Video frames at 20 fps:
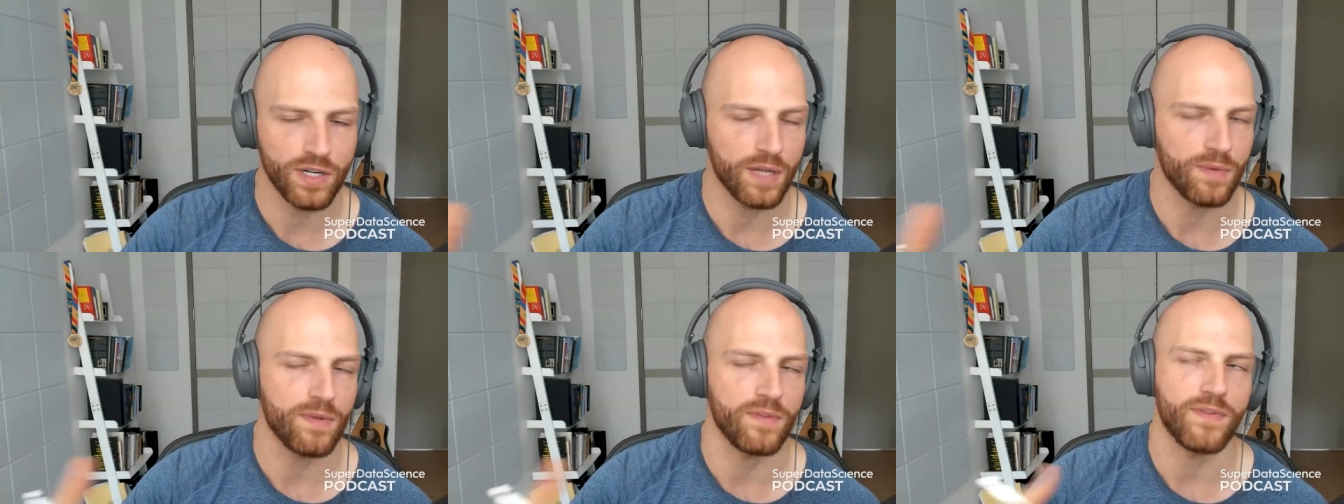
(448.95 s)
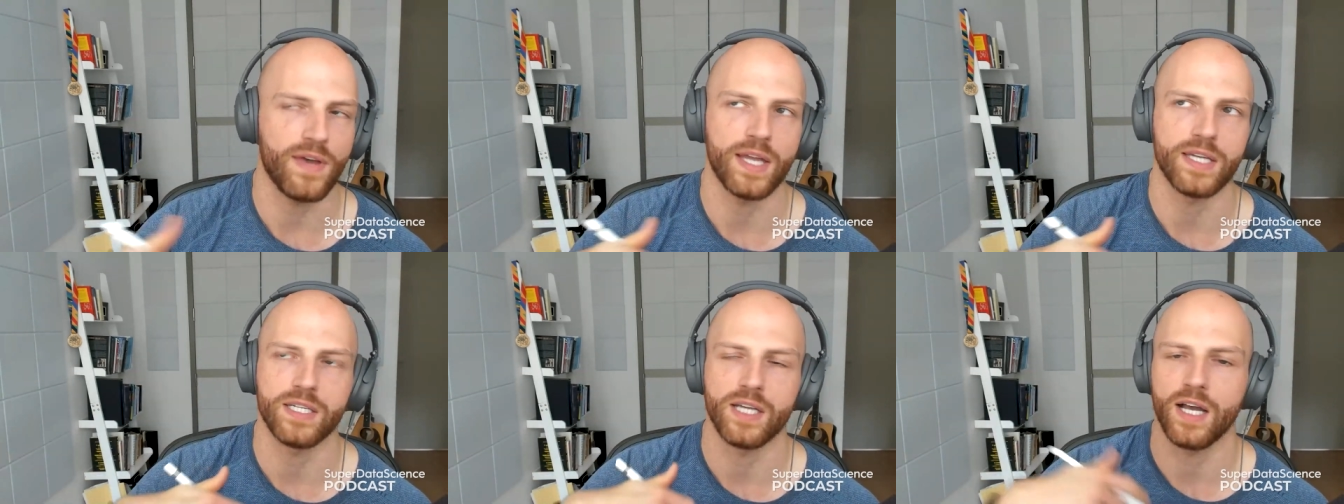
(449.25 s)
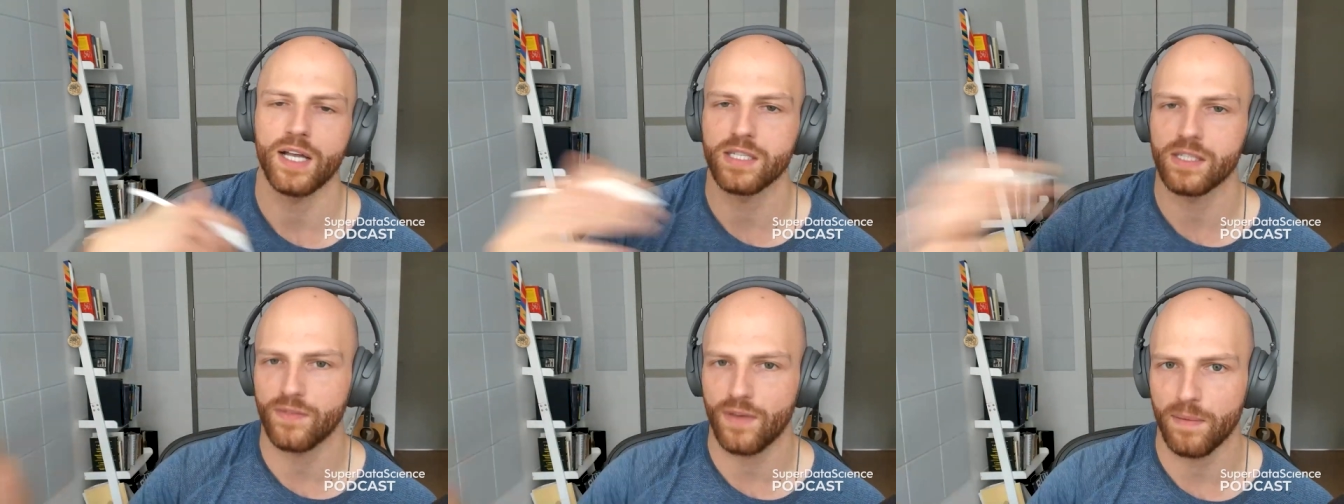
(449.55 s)
And we've had
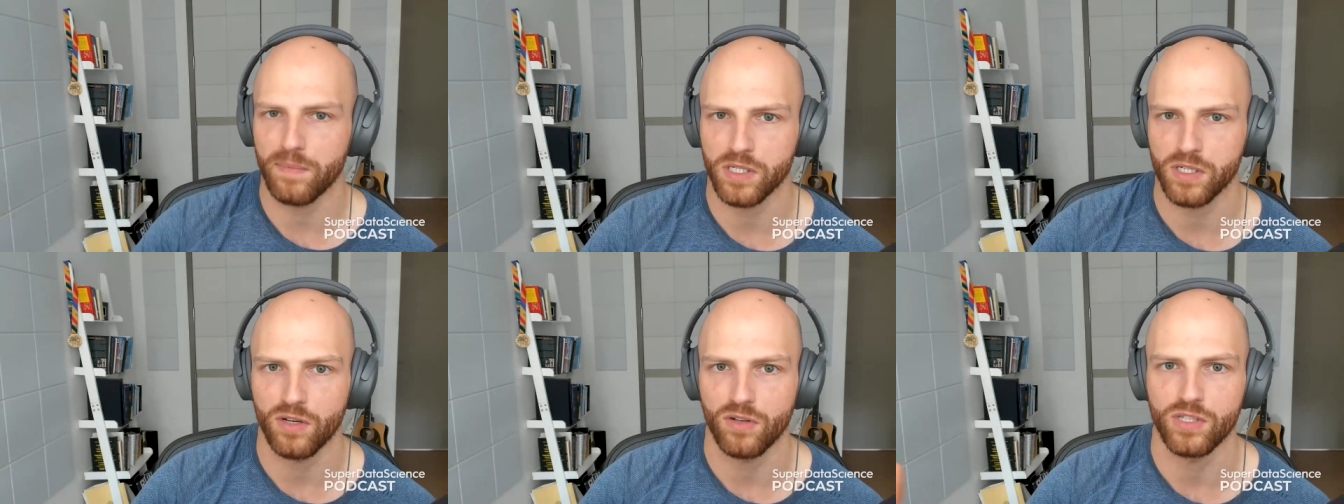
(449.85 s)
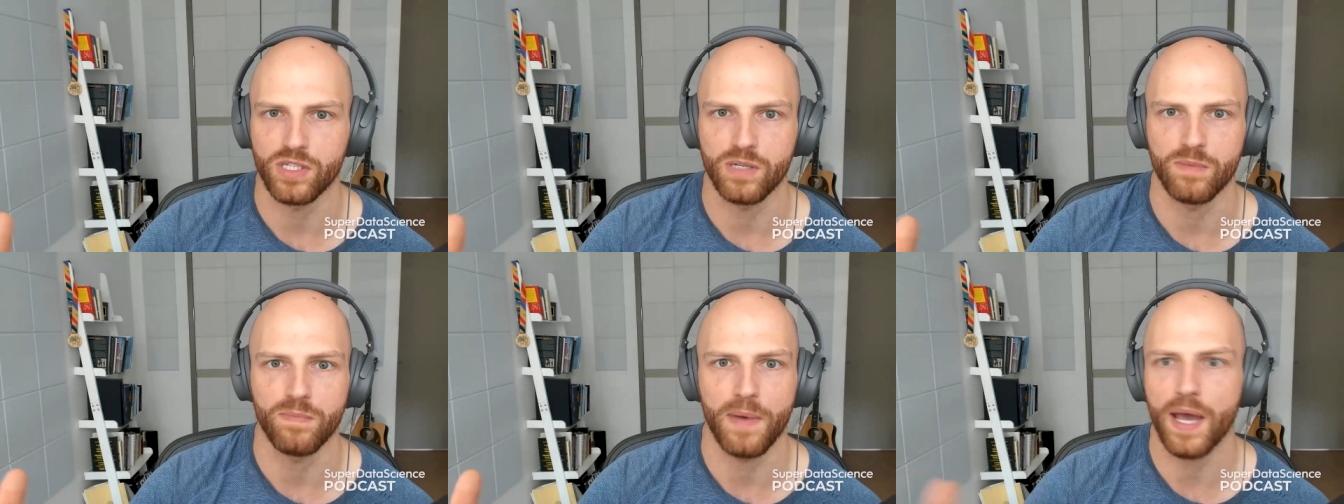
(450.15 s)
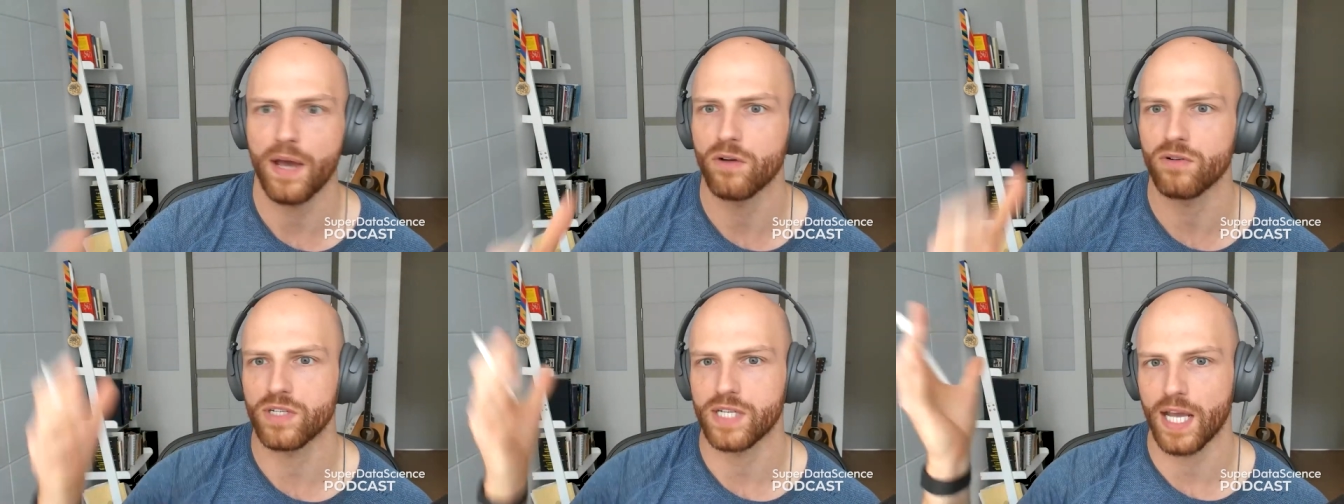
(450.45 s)
tons of episodes
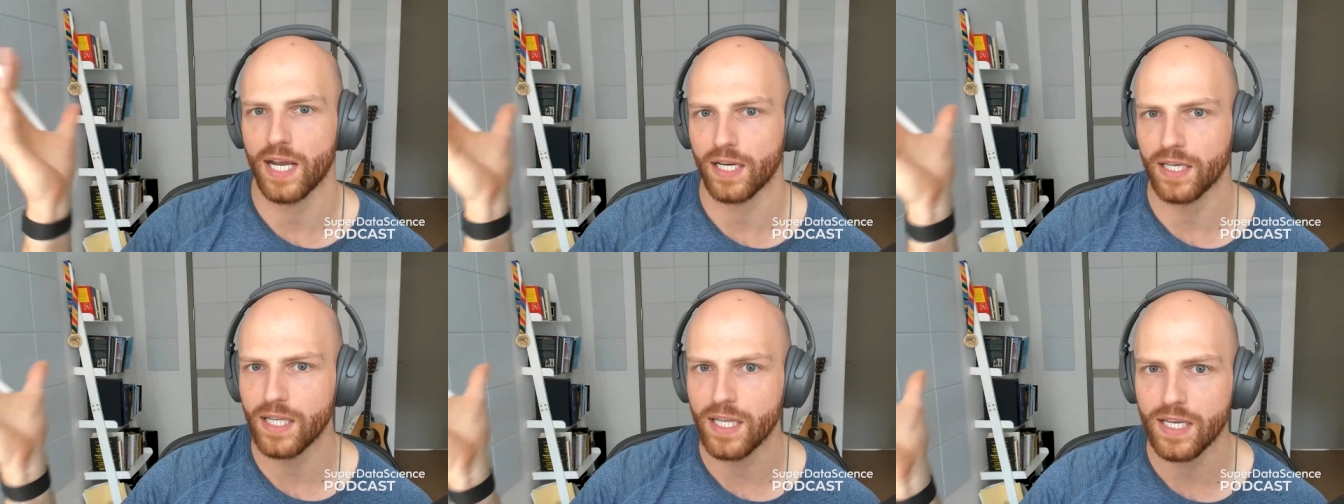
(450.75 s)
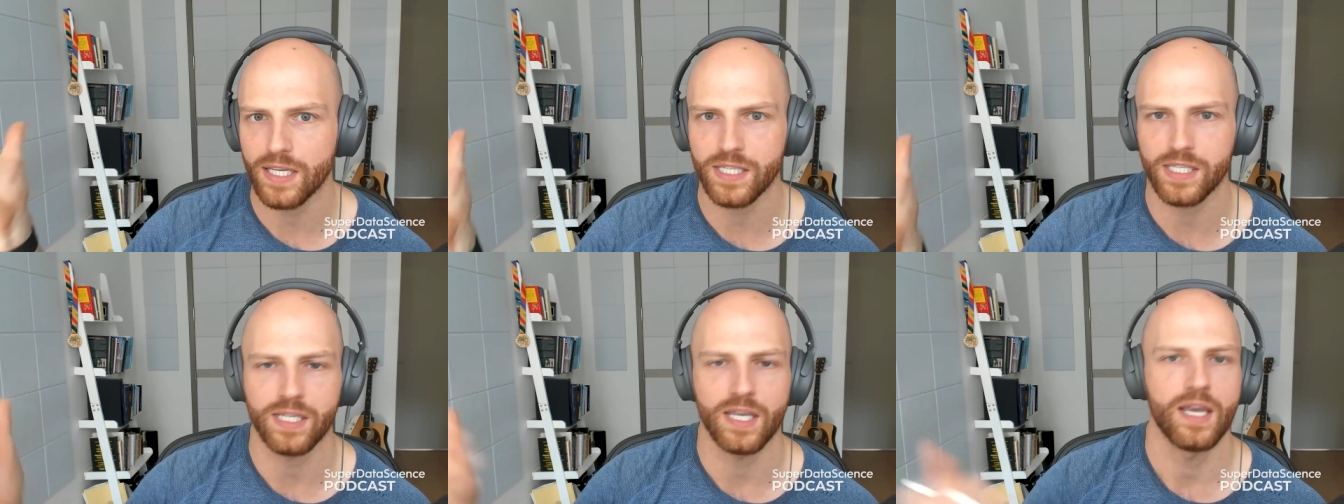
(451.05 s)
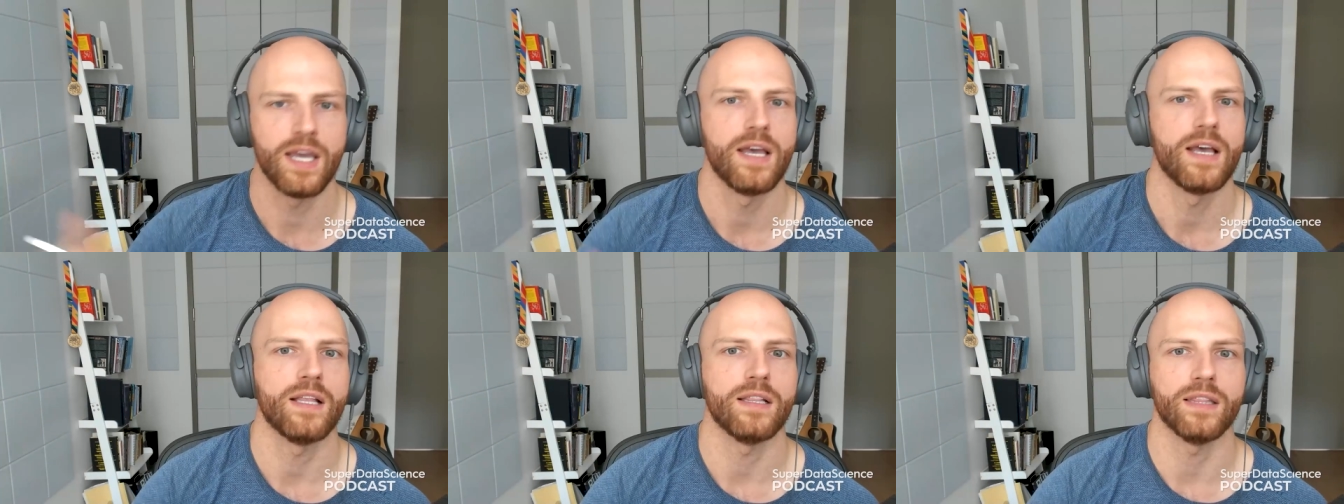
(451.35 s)
about techniques
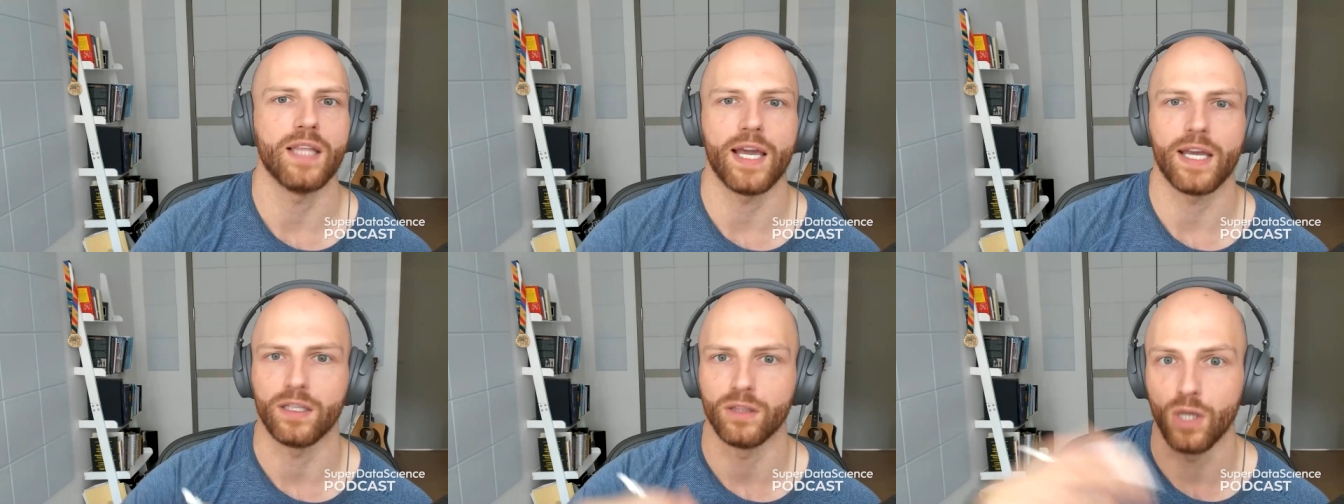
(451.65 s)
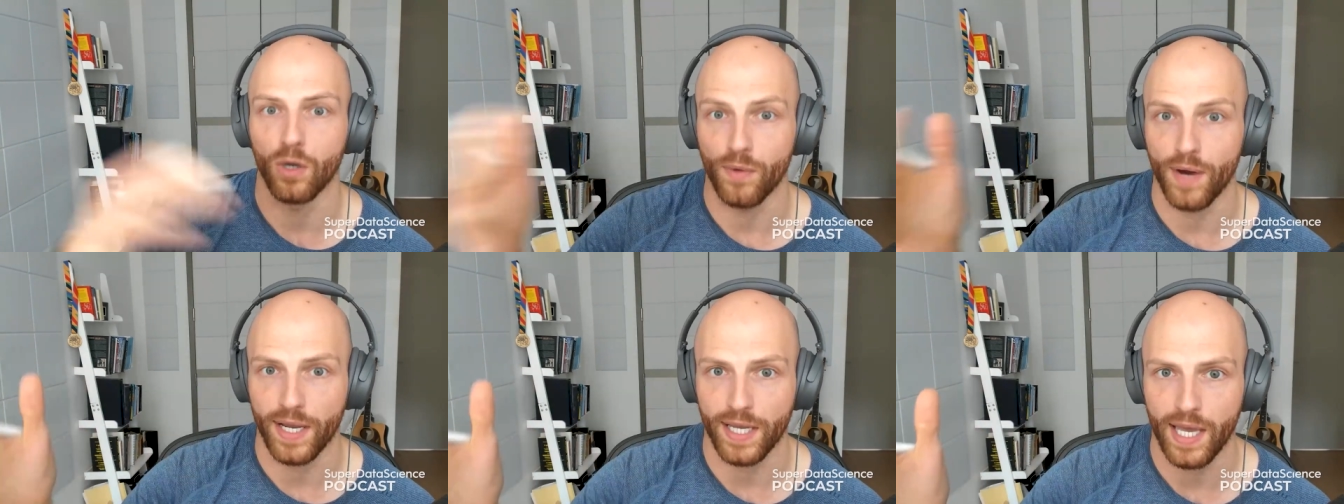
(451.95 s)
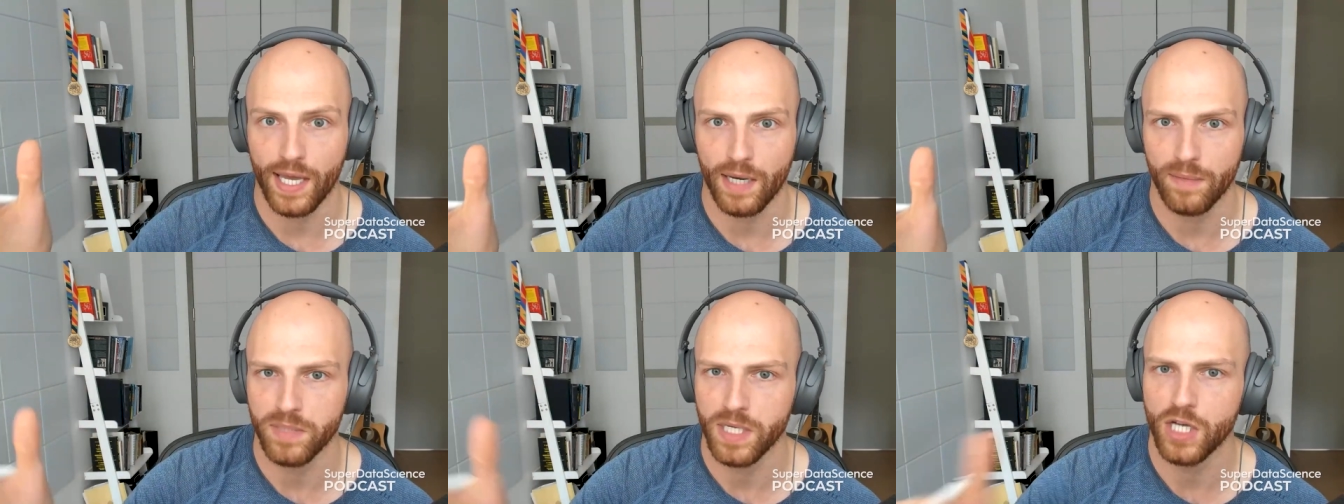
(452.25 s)
like low rank
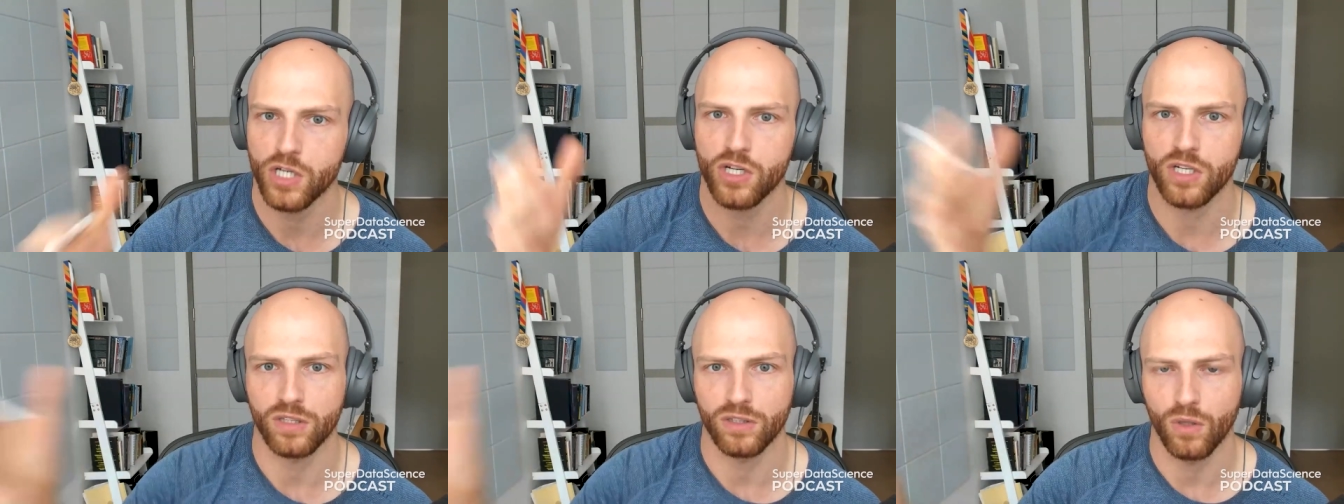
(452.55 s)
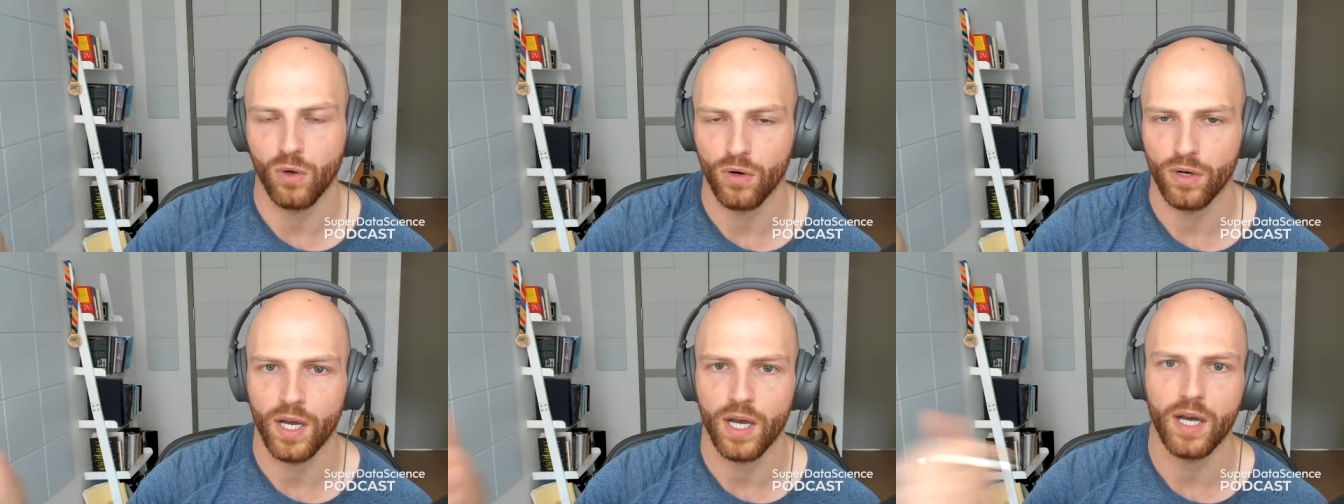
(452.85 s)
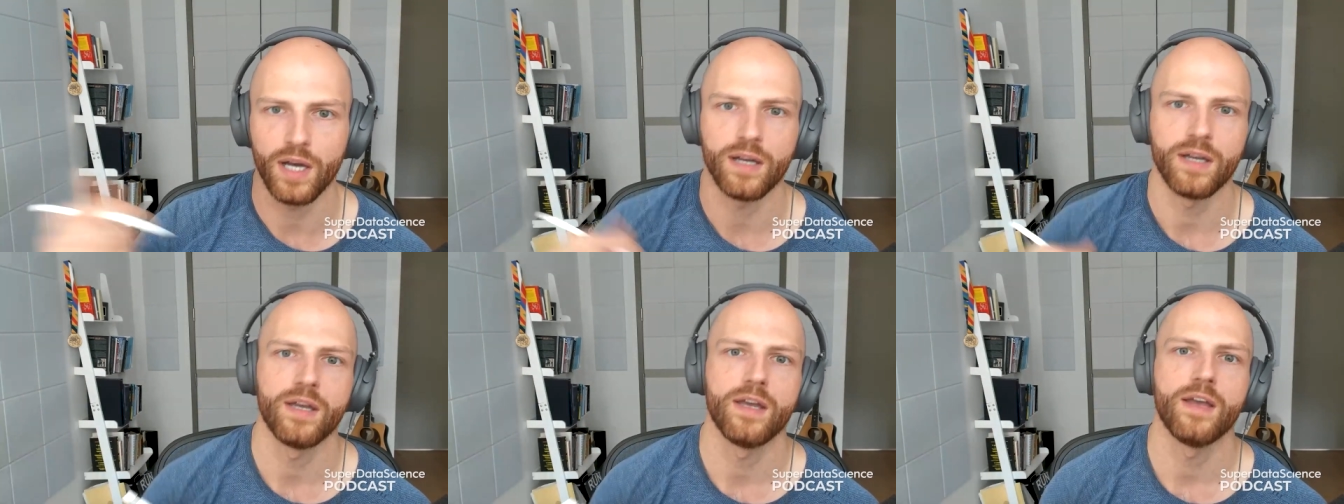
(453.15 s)
adaptation,
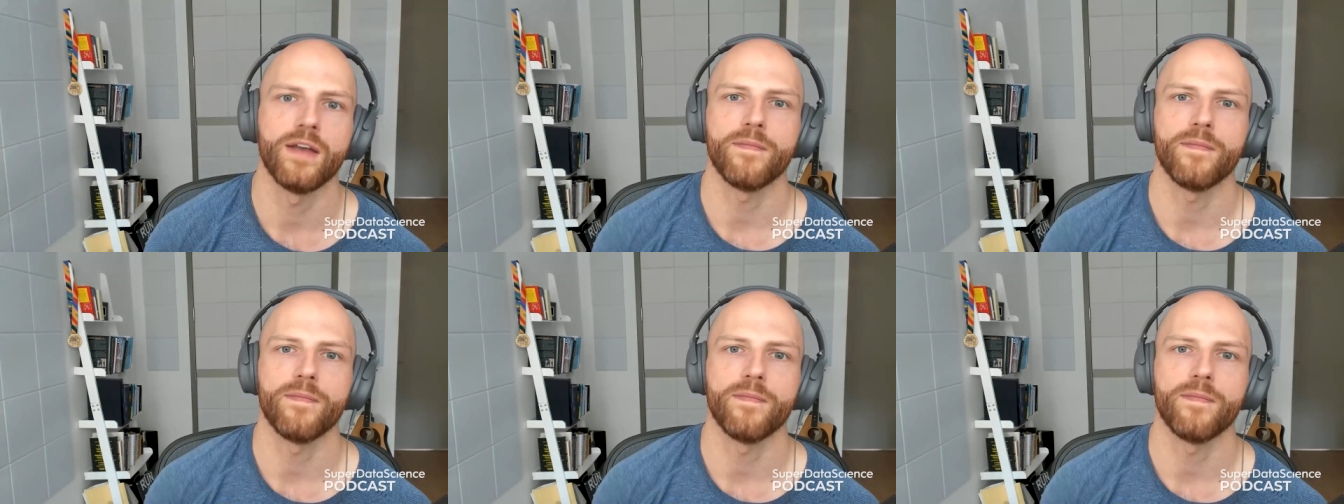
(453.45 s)
LoRA,